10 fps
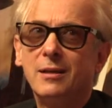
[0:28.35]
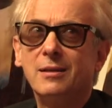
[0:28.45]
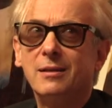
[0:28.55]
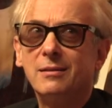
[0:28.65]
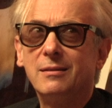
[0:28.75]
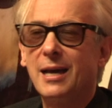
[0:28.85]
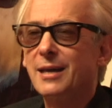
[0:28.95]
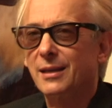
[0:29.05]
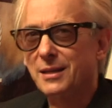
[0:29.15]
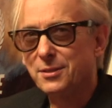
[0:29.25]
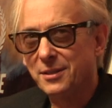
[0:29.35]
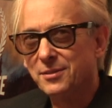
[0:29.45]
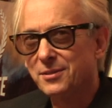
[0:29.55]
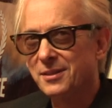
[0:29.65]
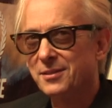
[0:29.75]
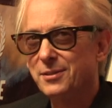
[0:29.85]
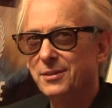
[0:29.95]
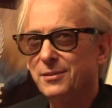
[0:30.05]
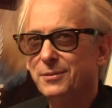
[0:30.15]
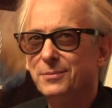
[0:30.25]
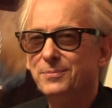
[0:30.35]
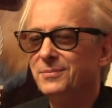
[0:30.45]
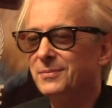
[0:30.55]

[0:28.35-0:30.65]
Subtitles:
adolescence and still